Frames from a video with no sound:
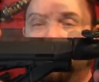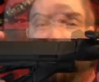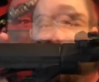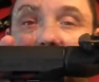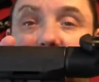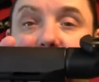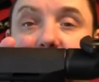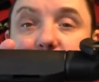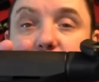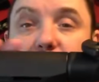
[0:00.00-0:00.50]
So
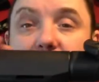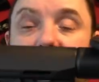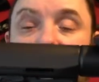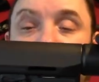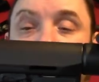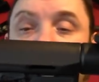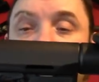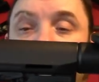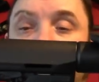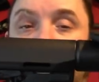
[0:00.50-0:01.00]
you press
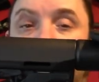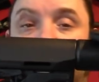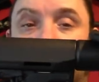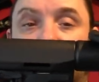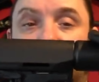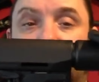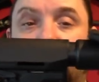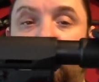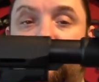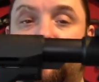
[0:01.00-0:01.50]
the little
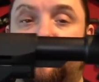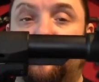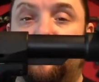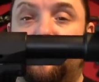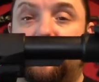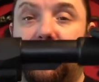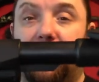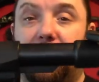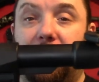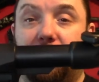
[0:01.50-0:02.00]
handle up
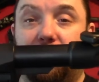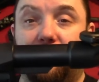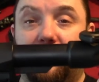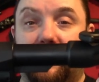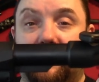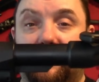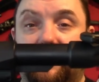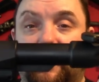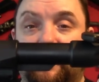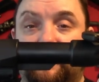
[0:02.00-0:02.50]
and it will
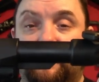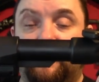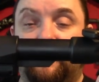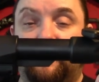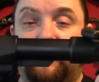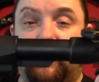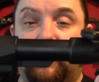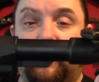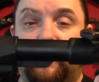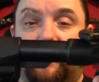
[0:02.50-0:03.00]
adjust to
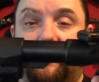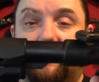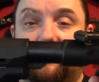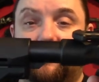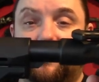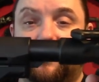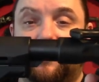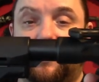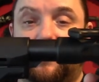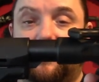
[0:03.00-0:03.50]
four different
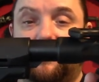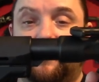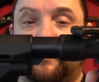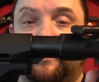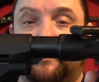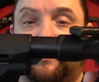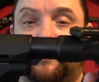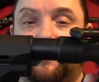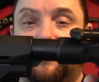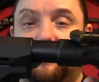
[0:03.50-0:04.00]

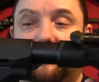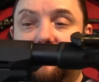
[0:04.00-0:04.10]
positions.